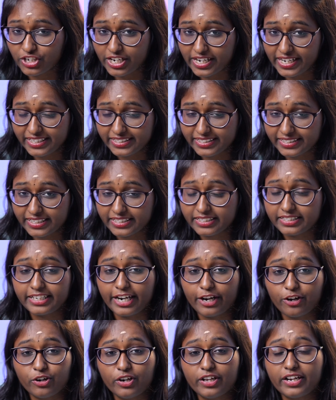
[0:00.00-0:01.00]
releases
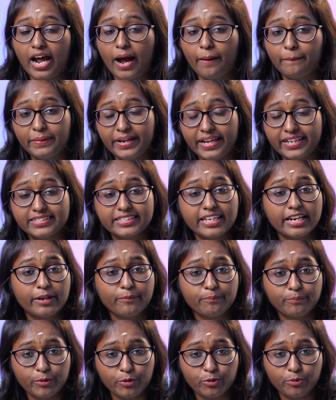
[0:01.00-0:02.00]
regular updates and
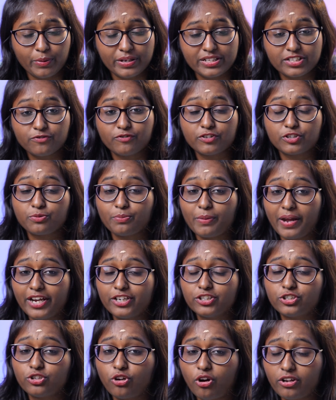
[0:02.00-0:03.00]
improvements, which
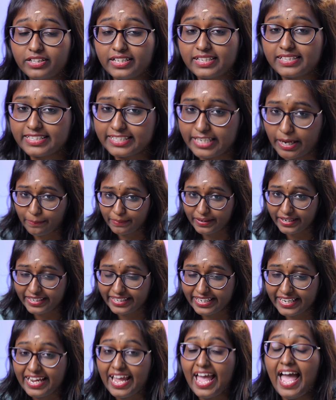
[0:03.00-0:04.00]
make sure the
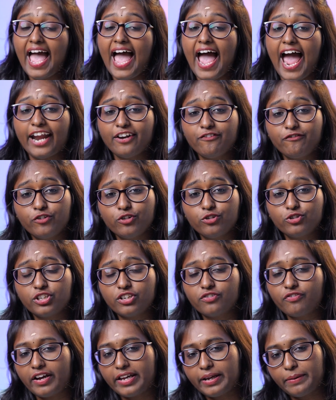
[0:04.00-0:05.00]
stability and
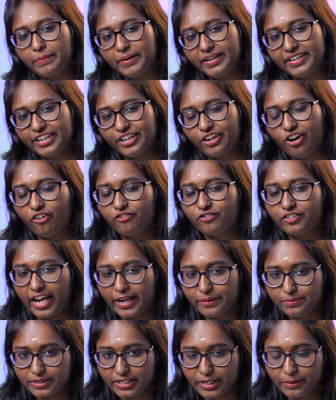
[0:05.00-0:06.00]
future viability of
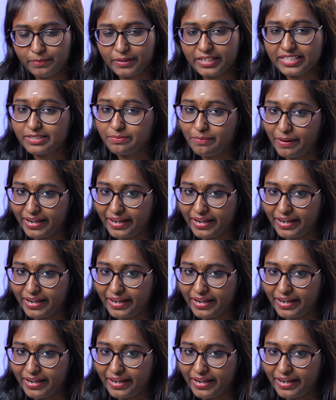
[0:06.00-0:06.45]
TypeScript is